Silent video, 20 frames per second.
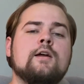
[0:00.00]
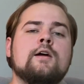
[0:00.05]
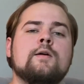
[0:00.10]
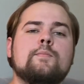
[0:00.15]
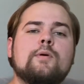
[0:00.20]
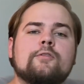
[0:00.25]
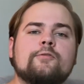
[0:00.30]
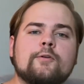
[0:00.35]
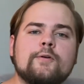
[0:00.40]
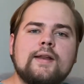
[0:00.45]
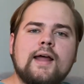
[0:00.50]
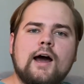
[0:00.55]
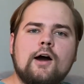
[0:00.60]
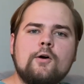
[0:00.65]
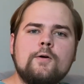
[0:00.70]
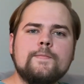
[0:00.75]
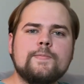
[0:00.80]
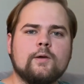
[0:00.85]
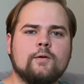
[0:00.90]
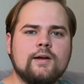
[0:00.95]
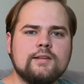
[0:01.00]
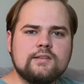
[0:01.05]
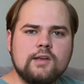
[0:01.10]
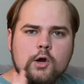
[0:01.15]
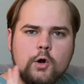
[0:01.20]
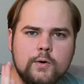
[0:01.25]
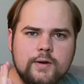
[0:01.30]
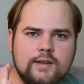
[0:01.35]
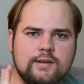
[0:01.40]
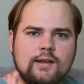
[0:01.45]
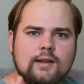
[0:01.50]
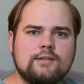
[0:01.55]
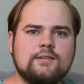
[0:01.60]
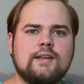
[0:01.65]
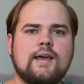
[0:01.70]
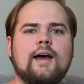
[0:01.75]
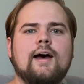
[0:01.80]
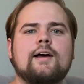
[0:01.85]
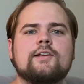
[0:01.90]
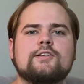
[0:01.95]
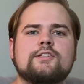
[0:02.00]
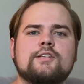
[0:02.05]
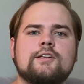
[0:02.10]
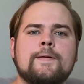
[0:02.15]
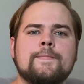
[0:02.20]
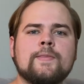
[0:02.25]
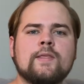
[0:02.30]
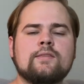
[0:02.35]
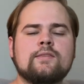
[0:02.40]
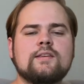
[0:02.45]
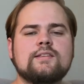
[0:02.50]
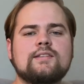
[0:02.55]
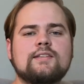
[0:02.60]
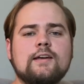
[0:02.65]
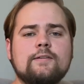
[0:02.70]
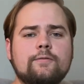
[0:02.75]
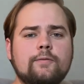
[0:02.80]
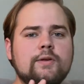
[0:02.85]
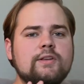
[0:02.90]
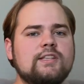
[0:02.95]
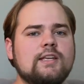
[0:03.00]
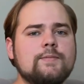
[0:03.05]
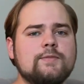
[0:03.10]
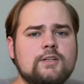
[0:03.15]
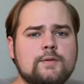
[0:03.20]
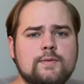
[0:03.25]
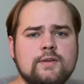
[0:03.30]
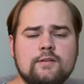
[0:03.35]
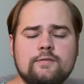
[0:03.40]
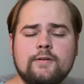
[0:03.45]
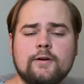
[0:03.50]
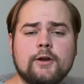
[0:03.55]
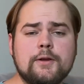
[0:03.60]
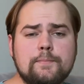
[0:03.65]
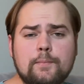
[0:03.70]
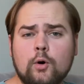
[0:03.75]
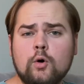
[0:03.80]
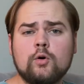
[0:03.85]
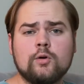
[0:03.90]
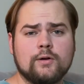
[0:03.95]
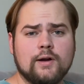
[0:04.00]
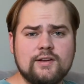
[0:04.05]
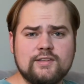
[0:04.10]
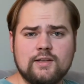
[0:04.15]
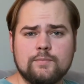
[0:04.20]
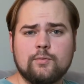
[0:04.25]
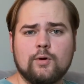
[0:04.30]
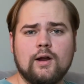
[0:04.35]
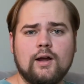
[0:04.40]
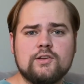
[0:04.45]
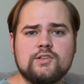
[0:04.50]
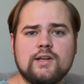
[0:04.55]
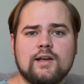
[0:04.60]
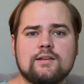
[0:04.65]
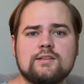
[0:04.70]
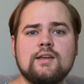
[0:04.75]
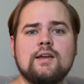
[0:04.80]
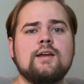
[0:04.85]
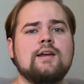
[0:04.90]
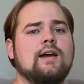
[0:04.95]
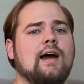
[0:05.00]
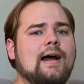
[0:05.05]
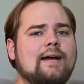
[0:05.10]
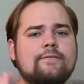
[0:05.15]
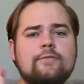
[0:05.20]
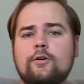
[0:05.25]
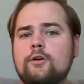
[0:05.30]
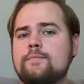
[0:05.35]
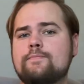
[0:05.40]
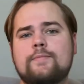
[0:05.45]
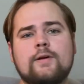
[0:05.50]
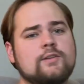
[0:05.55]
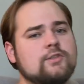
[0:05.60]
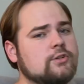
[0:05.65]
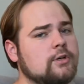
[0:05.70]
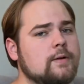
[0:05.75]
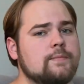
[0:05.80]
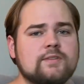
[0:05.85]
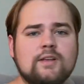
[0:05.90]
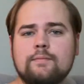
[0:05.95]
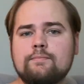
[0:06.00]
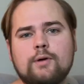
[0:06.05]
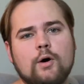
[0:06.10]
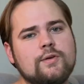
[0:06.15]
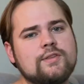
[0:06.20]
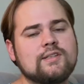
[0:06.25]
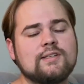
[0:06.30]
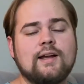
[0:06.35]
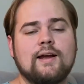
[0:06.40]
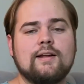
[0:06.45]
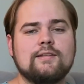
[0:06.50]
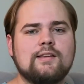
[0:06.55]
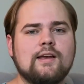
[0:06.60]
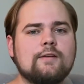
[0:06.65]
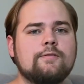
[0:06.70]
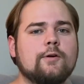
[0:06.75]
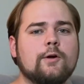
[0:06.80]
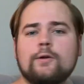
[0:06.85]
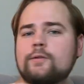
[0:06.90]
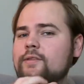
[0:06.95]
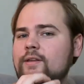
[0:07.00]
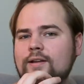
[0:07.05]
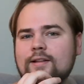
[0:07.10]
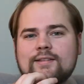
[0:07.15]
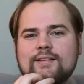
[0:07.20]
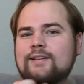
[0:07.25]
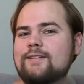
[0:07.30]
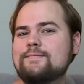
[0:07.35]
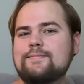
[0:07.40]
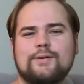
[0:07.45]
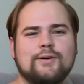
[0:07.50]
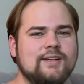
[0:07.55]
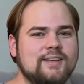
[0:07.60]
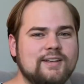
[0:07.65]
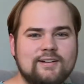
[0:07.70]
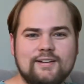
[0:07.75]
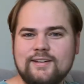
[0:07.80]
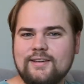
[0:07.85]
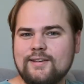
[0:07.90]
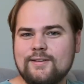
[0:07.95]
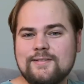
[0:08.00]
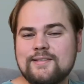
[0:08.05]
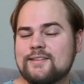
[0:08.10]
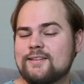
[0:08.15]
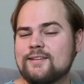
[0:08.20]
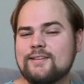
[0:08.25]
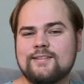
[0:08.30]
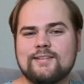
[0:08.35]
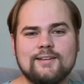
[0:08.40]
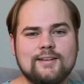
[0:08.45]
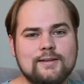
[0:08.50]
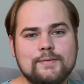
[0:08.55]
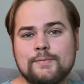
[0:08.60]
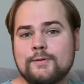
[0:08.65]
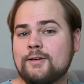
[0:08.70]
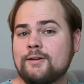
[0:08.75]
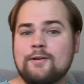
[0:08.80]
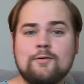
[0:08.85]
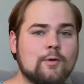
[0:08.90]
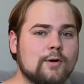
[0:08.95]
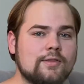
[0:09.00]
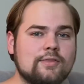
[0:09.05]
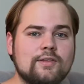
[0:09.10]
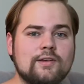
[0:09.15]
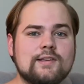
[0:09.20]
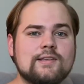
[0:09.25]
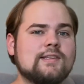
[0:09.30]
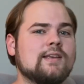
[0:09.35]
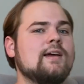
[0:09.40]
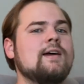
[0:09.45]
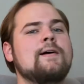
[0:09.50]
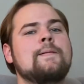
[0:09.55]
But for now, let's hone in on Dash. This definitely seems to be a very polarizing project. I've heard extremes on both sides. I've heard that it's completely useless and completely worthless.